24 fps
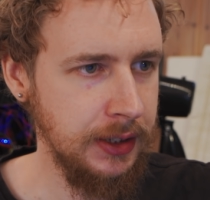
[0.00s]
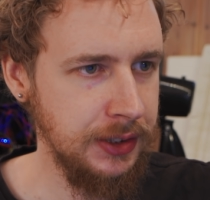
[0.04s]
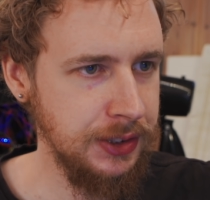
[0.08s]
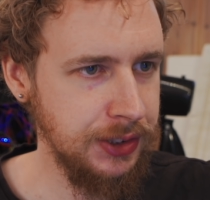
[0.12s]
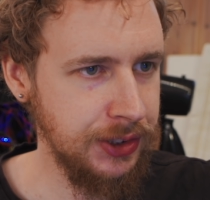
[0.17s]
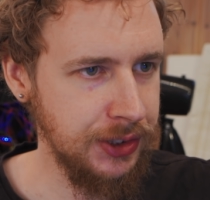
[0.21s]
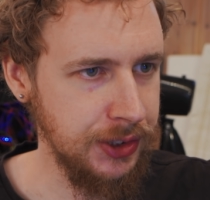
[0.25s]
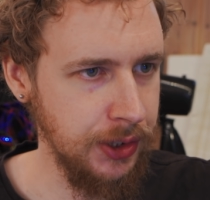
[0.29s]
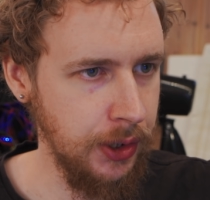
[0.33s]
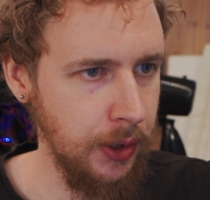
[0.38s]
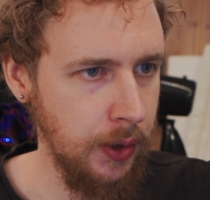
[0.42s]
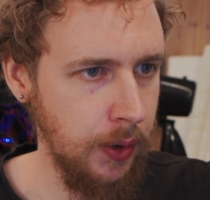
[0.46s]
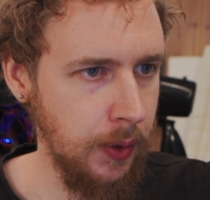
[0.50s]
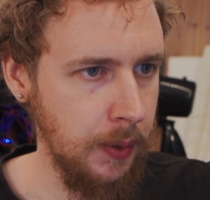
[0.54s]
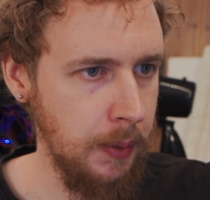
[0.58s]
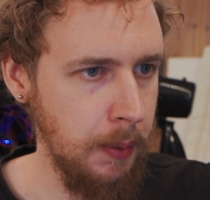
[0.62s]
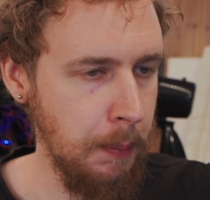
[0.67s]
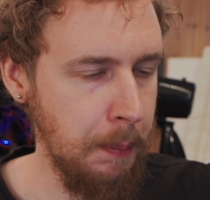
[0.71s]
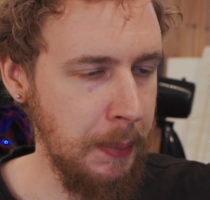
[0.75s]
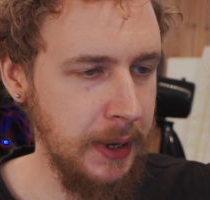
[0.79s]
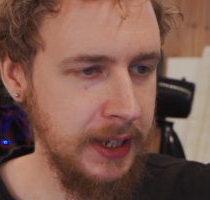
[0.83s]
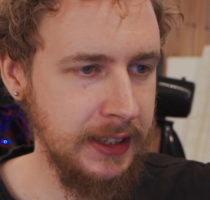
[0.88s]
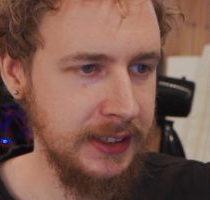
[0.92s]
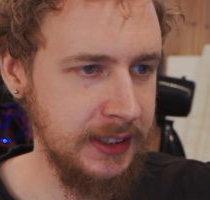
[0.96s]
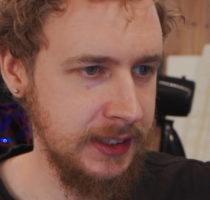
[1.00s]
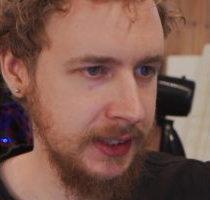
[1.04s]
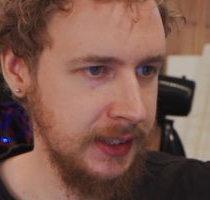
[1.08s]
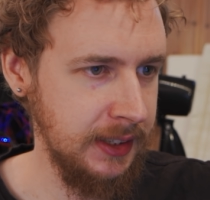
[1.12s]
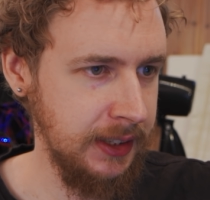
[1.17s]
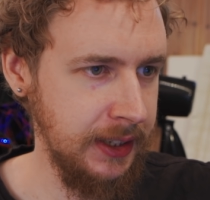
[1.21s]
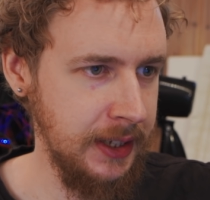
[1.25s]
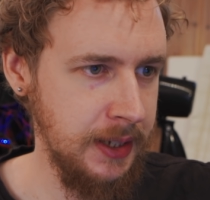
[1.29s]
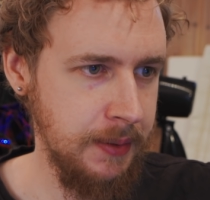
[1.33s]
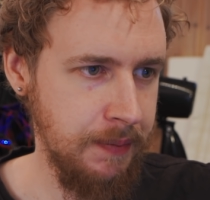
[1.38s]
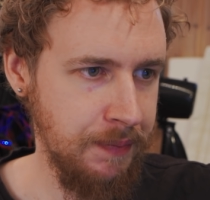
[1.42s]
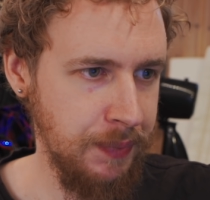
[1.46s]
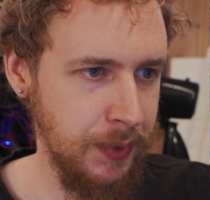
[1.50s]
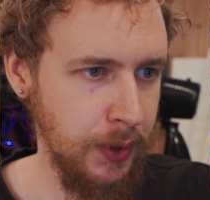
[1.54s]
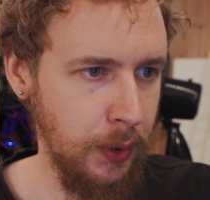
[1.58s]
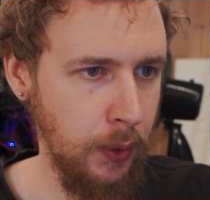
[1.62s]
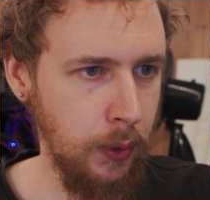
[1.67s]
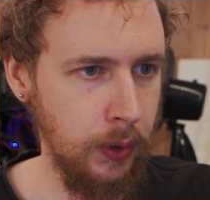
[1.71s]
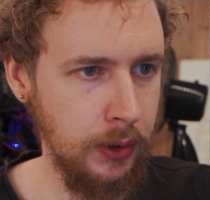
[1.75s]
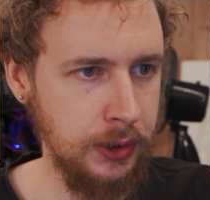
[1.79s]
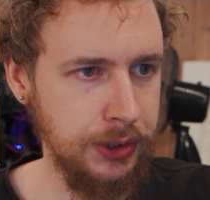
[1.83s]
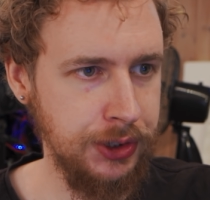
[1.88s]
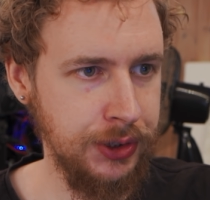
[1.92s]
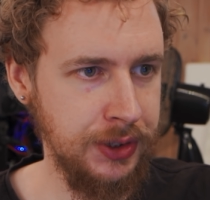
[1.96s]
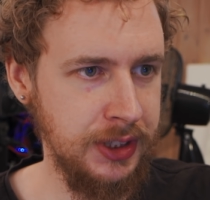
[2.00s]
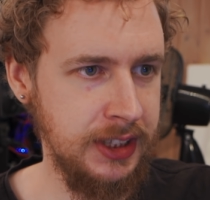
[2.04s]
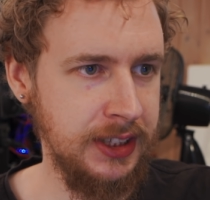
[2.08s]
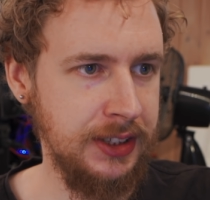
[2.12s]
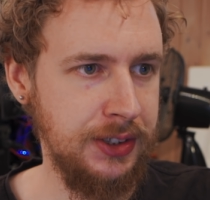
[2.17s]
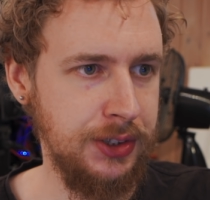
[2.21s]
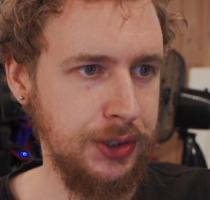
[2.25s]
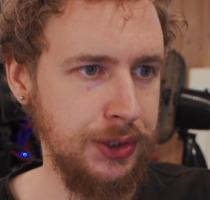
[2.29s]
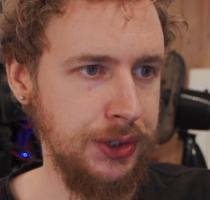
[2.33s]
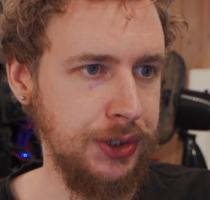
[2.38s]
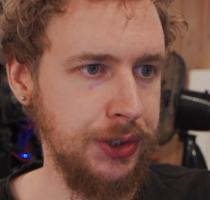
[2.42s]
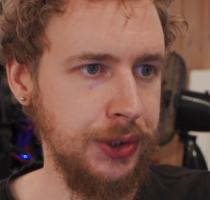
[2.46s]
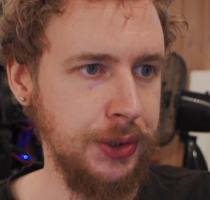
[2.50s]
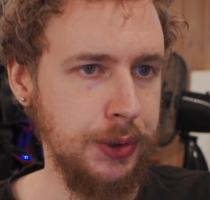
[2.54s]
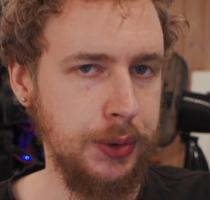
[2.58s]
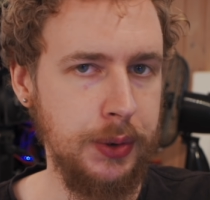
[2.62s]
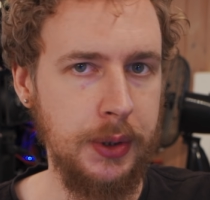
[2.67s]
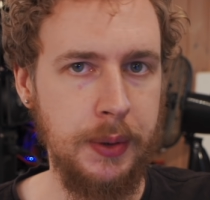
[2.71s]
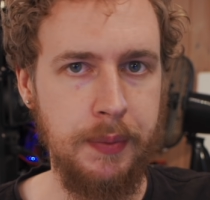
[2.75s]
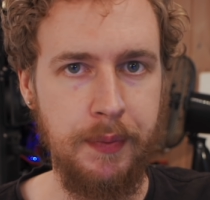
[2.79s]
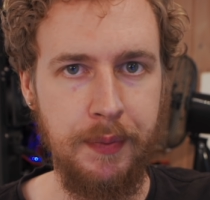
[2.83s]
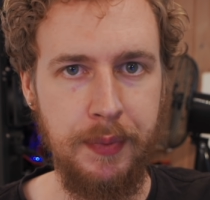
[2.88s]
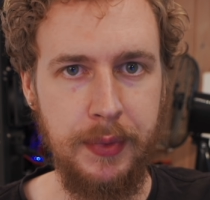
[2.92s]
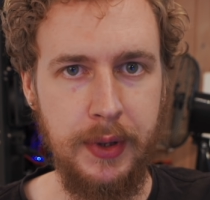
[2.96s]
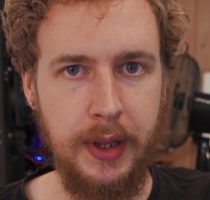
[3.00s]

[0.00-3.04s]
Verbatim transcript: So basically all you need to do